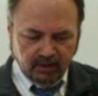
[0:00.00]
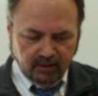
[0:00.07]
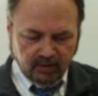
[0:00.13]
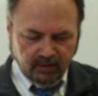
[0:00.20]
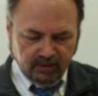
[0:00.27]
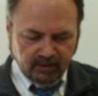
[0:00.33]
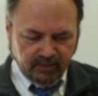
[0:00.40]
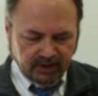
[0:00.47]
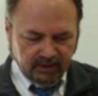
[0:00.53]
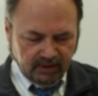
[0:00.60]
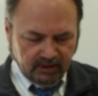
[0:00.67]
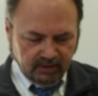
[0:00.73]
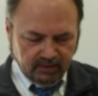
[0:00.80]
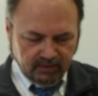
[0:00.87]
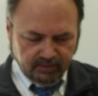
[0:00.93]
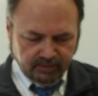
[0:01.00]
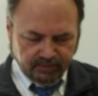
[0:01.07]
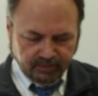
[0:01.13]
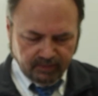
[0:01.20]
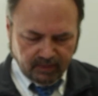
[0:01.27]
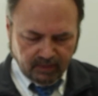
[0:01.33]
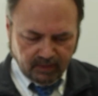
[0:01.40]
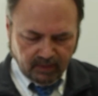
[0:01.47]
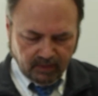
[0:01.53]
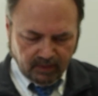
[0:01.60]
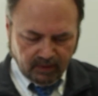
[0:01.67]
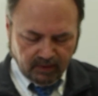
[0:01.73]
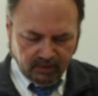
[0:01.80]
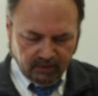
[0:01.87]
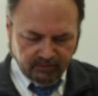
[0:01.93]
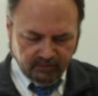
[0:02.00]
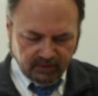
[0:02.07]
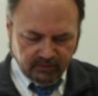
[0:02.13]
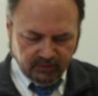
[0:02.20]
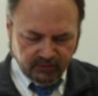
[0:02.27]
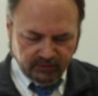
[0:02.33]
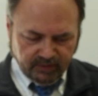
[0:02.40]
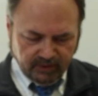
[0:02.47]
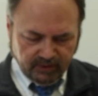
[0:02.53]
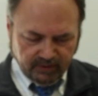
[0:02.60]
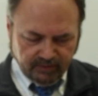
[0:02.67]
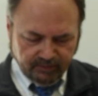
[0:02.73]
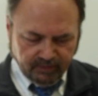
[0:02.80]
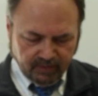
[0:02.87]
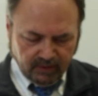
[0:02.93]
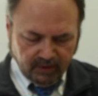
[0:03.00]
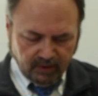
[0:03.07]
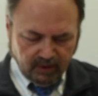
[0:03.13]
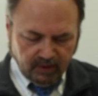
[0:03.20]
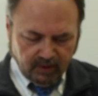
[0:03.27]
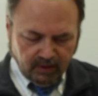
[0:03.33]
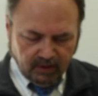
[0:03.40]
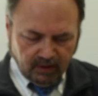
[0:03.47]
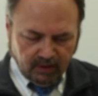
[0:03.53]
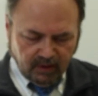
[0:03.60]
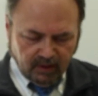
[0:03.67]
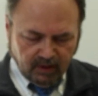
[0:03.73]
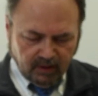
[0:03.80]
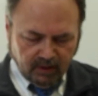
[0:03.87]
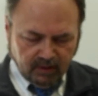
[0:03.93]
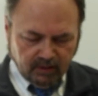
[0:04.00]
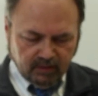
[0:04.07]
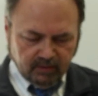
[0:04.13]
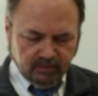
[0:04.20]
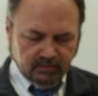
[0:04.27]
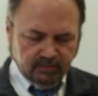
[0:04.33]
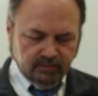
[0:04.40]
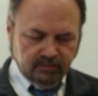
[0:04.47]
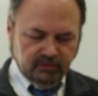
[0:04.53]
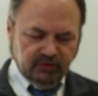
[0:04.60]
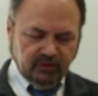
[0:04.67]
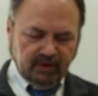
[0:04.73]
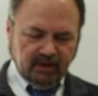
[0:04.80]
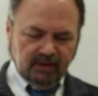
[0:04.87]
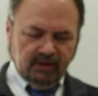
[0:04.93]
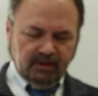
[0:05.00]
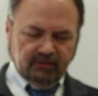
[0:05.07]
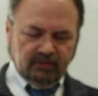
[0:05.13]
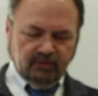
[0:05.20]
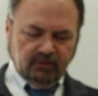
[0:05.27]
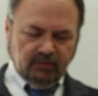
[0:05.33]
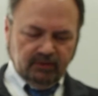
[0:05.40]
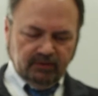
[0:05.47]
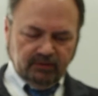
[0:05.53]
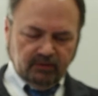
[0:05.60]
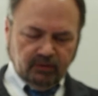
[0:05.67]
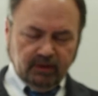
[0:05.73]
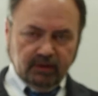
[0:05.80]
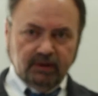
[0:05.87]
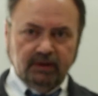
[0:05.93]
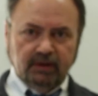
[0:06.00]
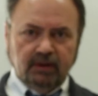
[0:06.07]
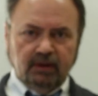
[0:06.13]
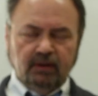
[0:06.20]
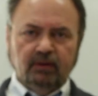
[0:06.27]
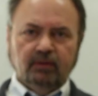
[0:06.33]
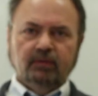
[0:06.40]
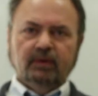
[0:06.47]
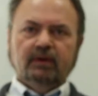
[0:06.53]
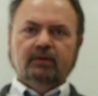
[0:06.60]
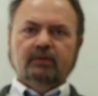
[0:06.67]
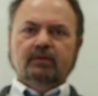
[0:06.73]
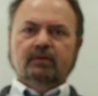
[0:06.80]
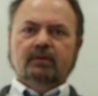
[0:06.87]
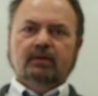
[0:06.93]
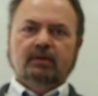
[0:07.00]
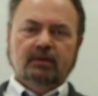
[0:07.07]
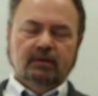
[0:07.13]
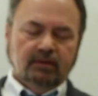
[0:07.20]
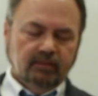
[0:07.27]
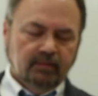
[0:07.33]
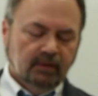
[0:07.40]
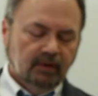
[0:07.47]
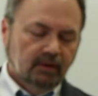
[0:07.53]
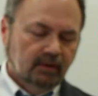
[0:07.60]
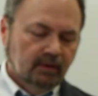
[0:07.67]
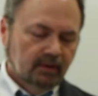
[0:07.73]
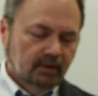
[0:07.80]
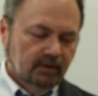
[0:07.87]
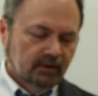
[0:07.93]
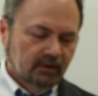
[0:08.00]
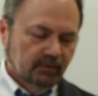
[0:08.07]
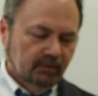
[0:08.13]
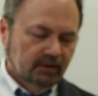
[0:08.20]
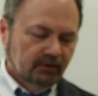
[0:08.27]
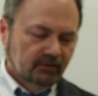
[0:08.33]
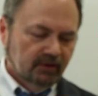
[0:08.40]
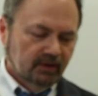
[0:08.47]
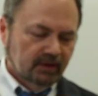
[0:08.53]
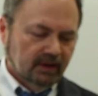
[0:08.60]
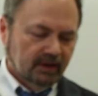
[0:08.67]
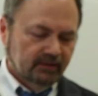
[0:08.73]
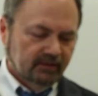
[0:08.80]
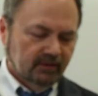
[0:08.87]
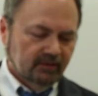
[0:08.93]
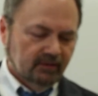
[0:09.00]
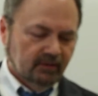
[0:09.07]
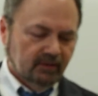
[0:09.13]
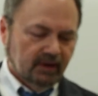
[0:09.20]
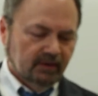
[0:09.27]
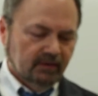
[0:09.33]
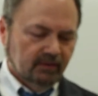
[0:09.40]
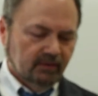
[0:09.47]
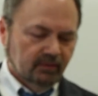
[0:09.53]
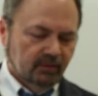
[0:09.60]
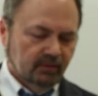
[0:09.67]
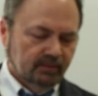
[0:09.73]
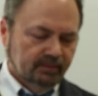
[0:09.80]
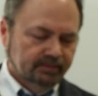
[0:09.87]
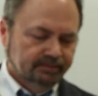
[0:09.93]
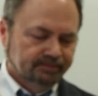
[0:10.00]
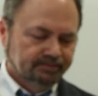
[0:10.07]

all in my head for the most part. So I'll have to do this quickly while religion class is still out of the room.